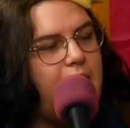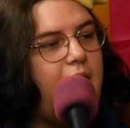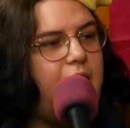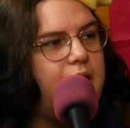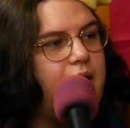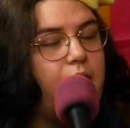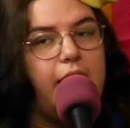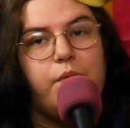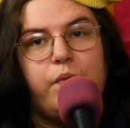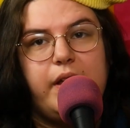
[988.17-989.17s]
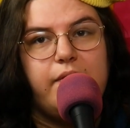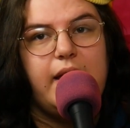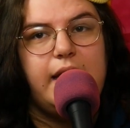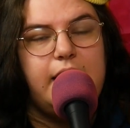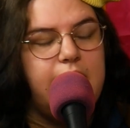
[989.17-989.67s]
I don't know. If we have
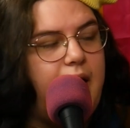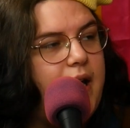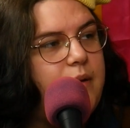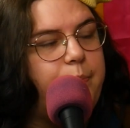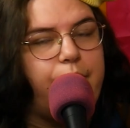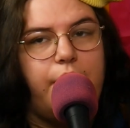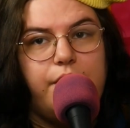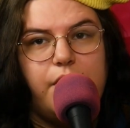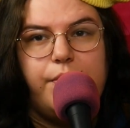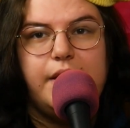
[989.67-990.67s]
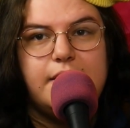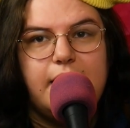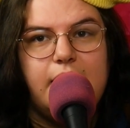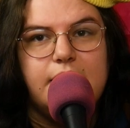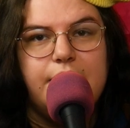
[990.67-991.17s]
any like proto
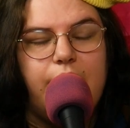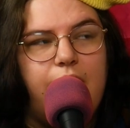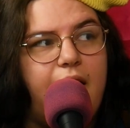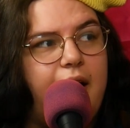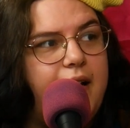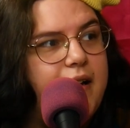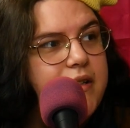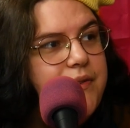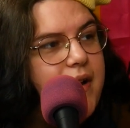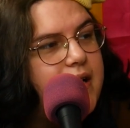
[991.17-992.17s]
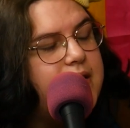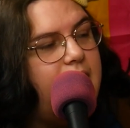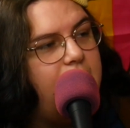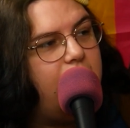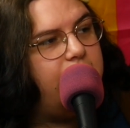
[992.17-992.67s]
incels in our audience, fucking
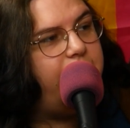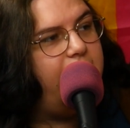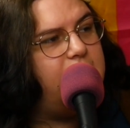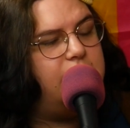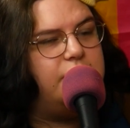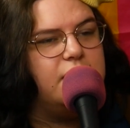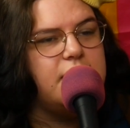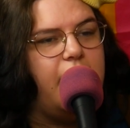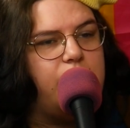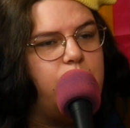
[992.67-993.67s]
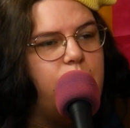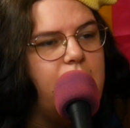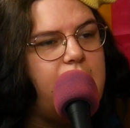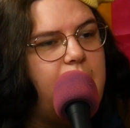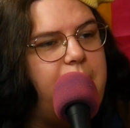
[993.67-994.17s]
take our advice and just like
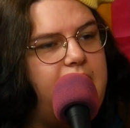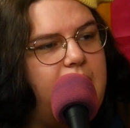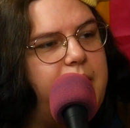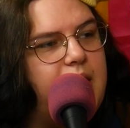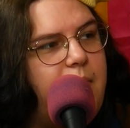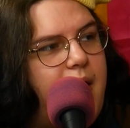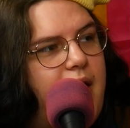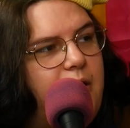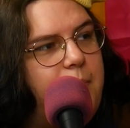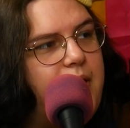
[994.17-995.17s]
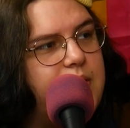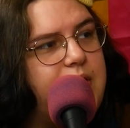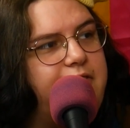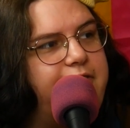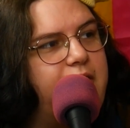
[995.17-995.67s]
work on becoming a better
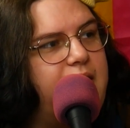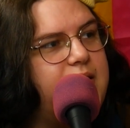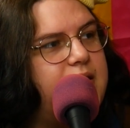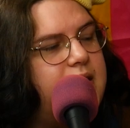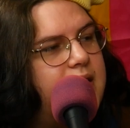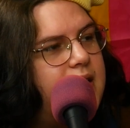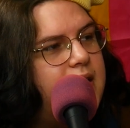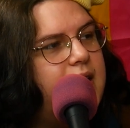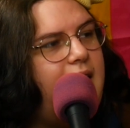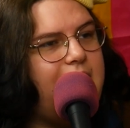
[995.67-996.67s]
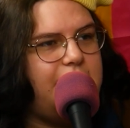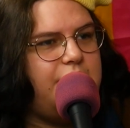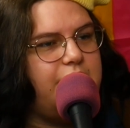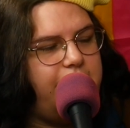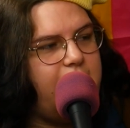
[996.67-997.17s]
person yeah. first. And then
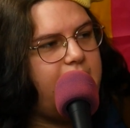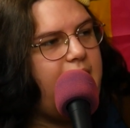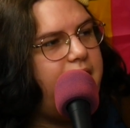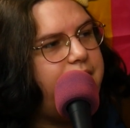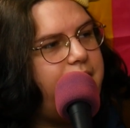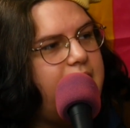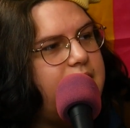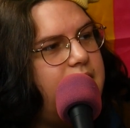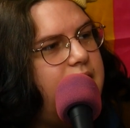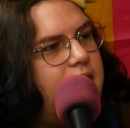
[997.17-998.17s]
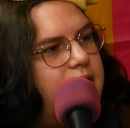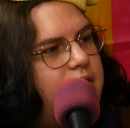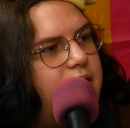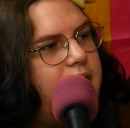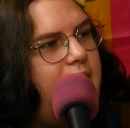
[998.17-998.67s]
you'll fucking have friends and
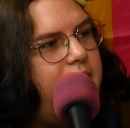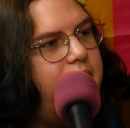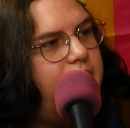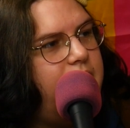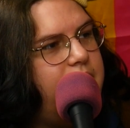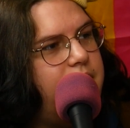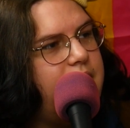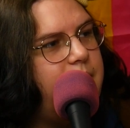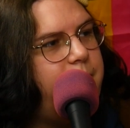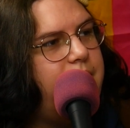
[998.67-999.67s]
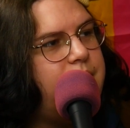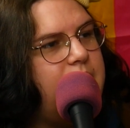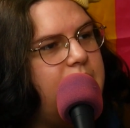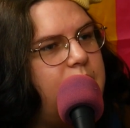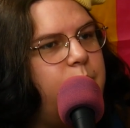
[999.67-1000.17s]
you'll have and then you'll get
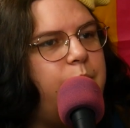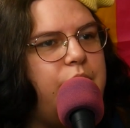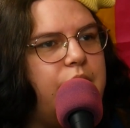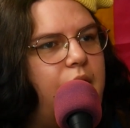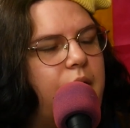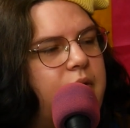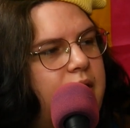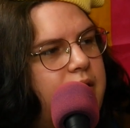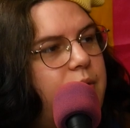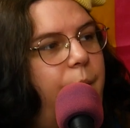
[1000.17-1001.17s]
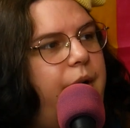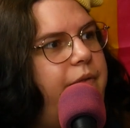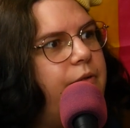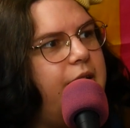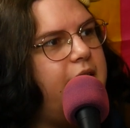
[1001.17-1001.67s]
pussy and then you know, you won't
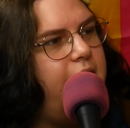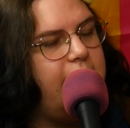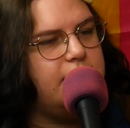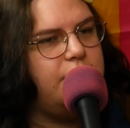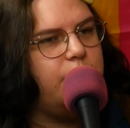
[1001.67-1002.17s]
even realize it.